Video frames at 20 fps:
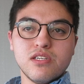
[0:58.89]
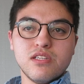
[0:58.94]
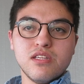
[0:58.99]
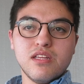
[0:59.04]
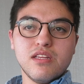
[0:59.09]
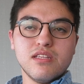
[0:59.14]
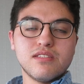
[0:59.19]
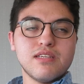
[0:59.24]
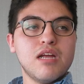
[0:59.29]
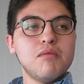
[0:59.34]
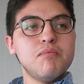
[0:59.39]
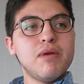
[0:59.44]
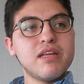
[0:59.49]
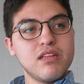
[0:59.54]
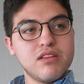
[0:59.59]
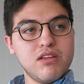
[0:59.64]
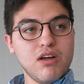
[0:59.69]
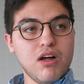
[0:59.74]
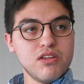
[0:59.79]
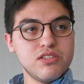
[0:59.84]
in the design
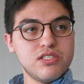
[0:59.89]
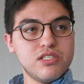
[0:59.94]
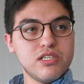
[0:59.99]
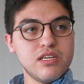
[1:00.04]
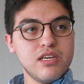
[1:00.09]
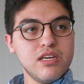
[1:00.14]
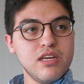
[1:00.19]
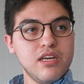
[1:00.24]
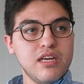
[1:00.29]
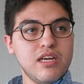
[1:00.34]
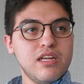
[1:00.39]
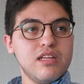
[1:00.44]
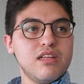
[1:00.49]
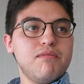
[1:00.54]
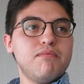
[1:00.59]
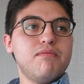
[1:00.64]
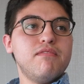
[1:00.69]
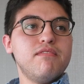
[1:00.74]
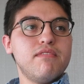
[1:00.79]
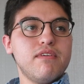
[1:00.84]
methodology in the
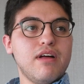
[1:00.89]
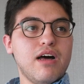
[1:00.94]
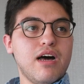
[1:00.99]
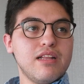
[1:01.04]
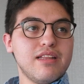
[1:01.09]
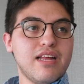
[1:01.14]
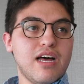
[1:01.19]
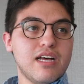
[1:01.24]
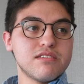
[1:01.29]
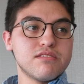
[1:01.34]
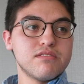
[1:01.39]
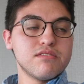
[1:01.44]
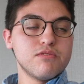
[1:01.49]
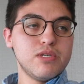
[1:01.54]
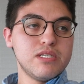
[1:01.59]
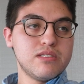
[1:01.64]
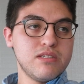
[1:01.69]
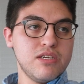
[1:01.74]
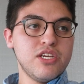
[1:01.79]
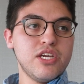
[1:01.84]
last
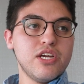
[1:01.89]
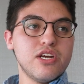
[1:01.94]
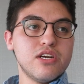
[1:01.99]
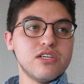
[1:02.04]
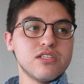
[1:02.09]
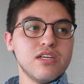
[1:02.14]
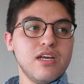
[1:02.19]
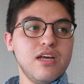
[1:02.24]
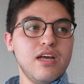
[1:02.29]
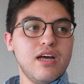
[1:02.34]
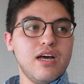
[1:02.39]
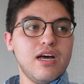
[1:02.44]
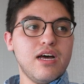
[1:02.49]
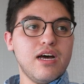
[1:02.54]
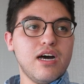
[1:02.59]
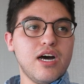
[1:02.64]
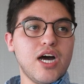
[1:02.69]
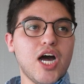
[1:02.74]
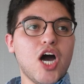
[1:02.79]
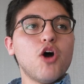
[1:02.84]
recent years,
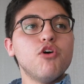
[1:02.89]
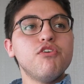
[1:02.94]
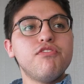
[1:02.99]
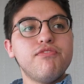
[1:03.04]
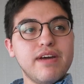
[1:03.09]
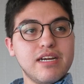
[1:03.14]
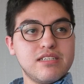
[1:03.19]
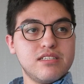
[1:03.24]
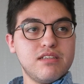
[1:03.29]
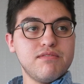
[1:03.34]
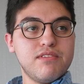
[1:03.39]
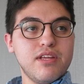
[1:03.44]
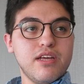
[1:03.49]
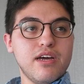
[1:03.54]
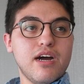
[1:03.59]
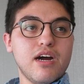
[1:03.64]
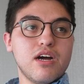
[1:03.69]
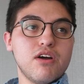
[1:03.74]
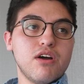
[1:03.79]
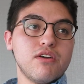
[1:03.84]
how effective they
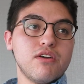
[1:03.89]
are